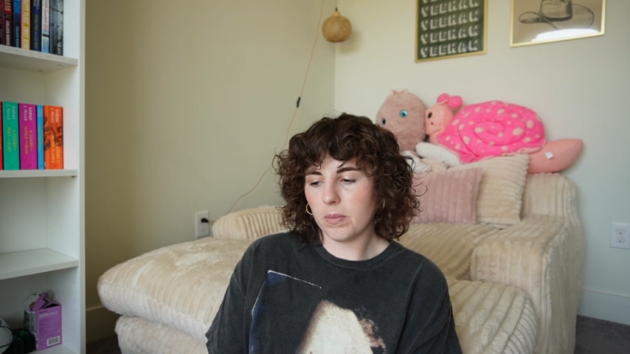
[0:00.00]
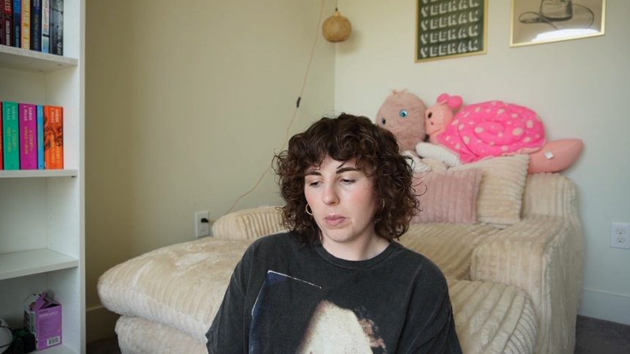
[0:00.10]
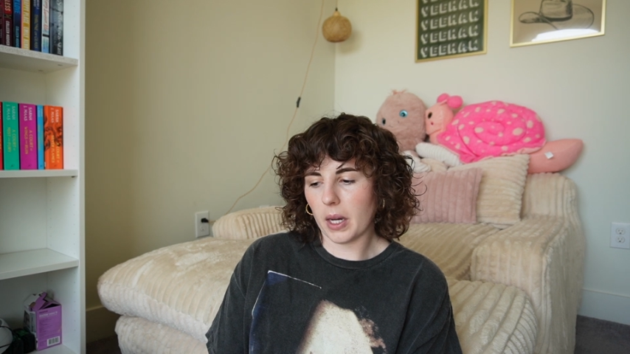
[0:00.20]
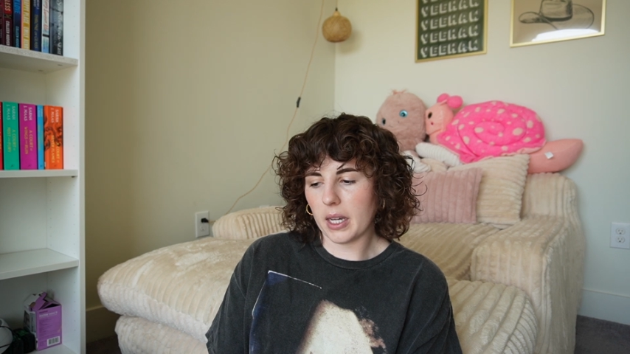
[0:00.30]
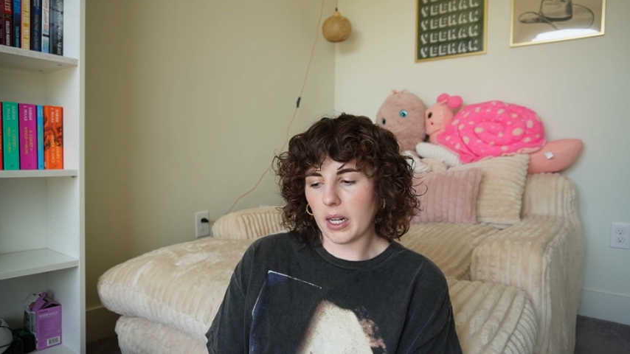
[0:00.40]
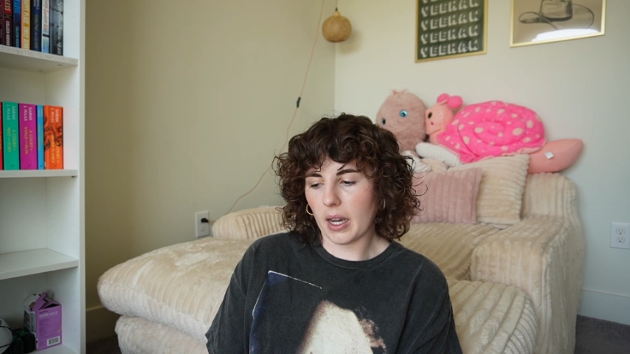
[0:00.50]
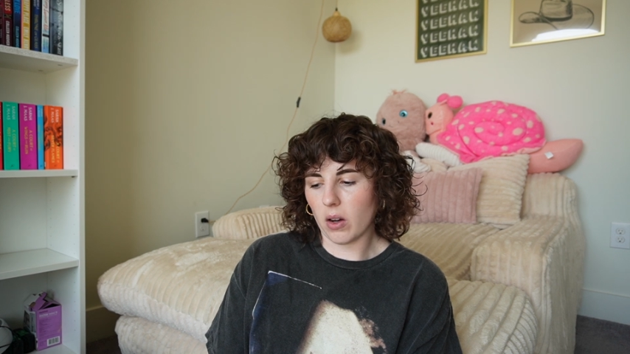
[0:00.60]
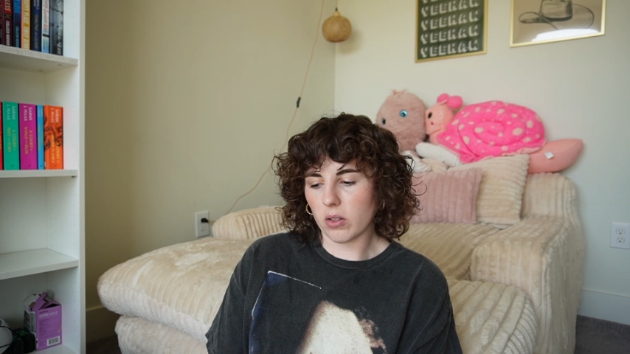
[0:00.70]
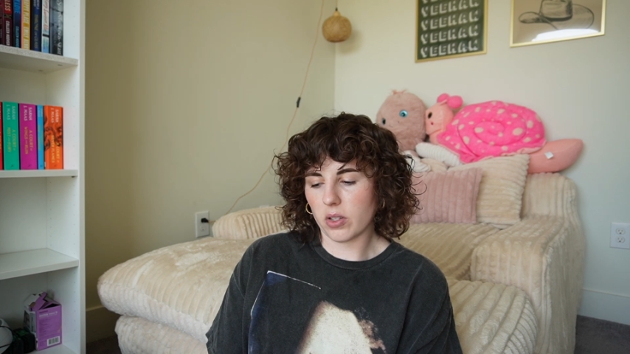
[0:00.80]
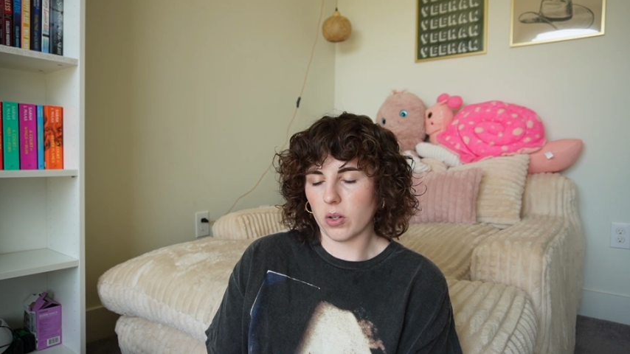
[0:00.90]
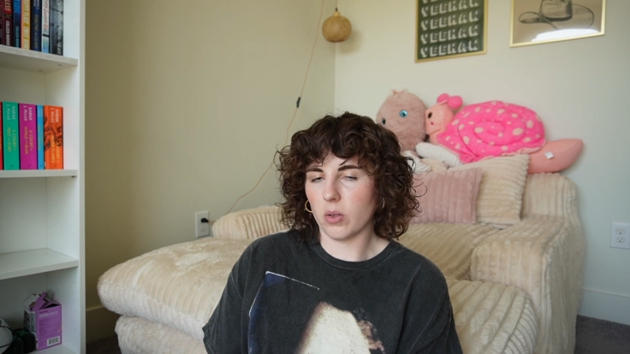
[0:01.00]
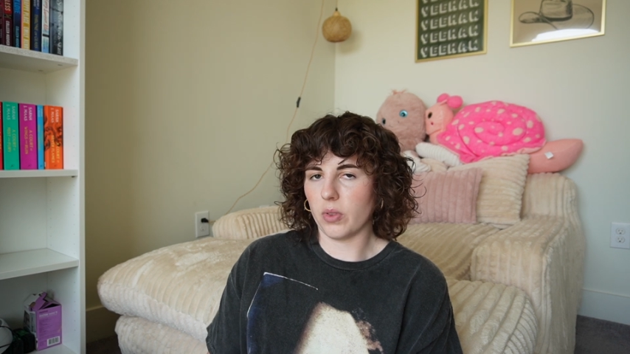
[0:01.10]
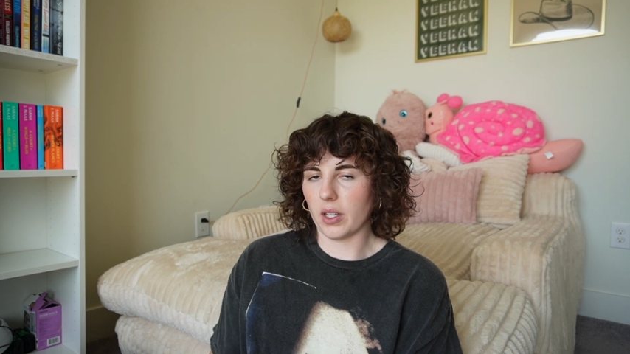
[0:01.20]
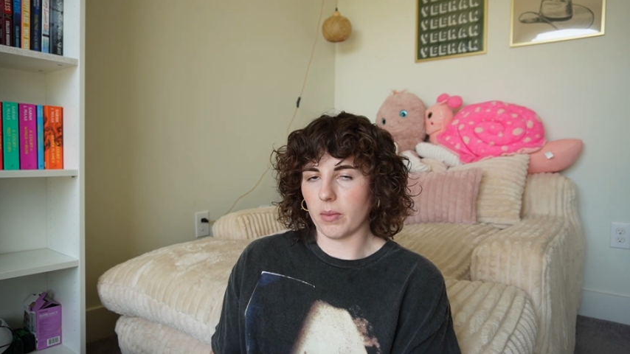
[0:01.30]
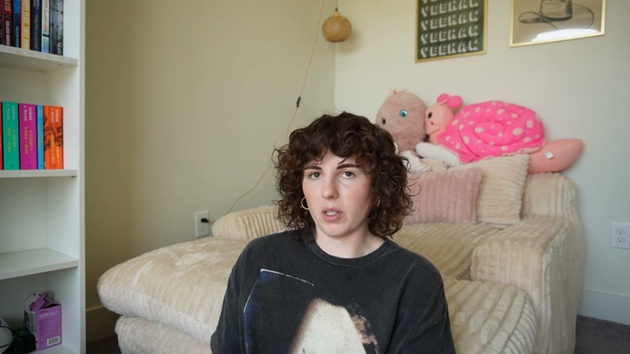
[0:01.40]
but I also
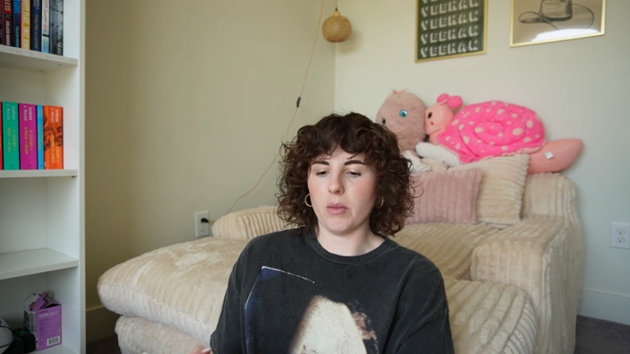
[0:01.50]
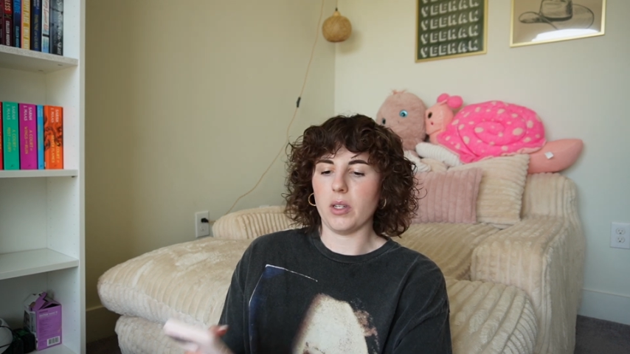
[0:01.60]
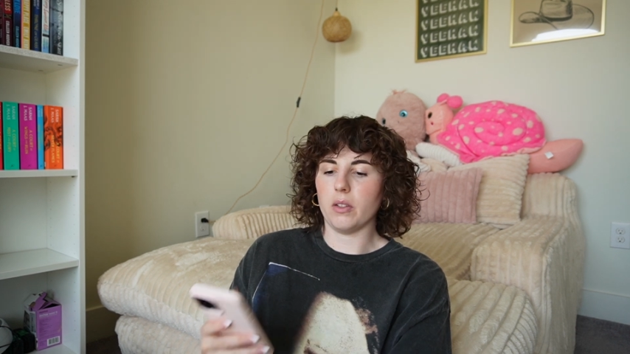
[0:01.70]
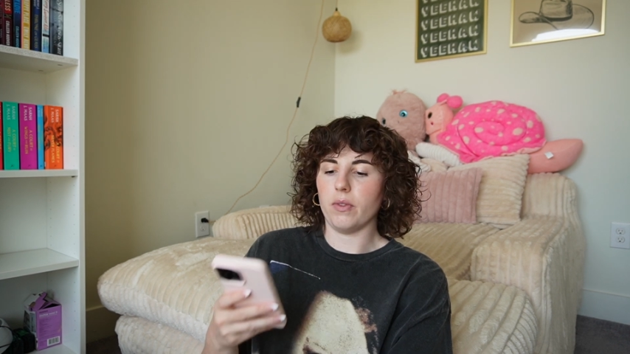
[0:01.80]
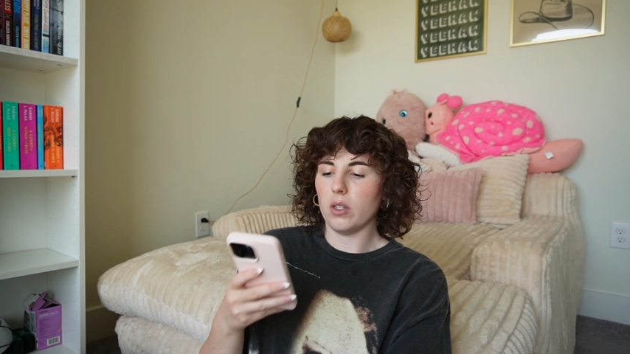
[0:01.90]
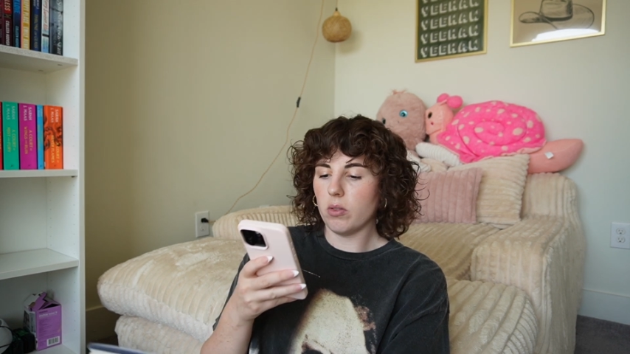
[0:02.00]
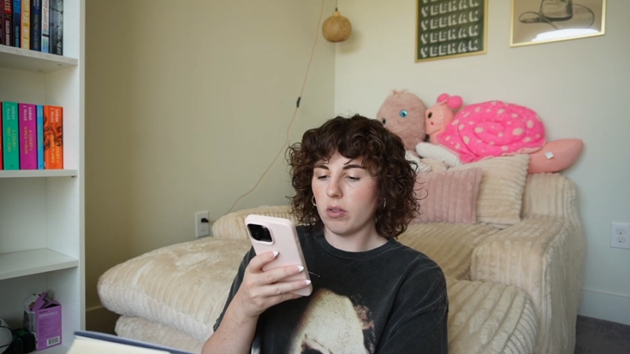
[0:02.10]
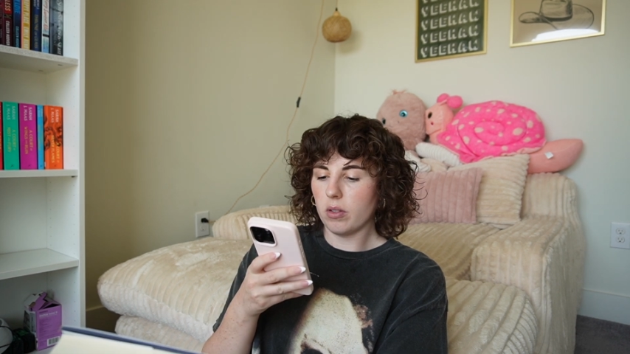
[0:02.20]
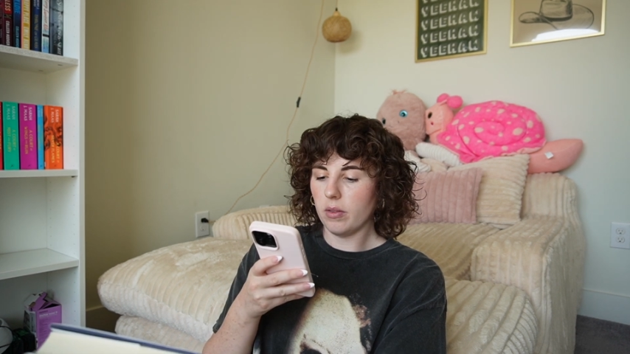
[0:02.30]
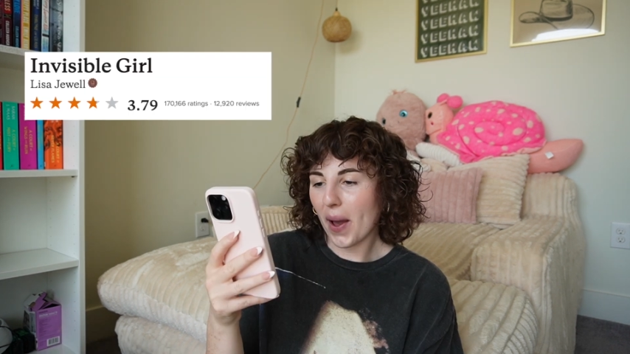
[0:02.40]
think I'm gonna be confused.